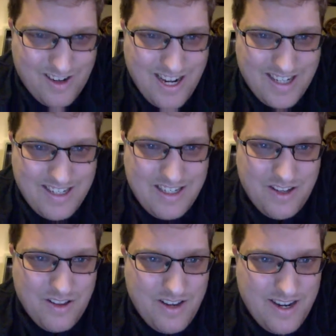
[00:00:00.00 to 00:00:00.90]
right.
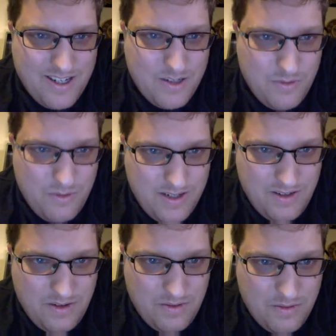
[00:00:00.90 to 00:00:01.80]
So the next
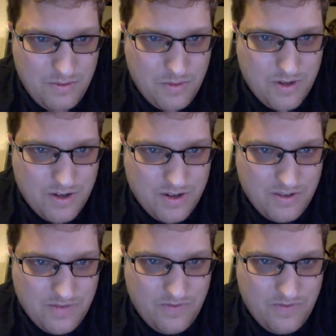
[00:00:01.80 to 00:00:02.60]
one, it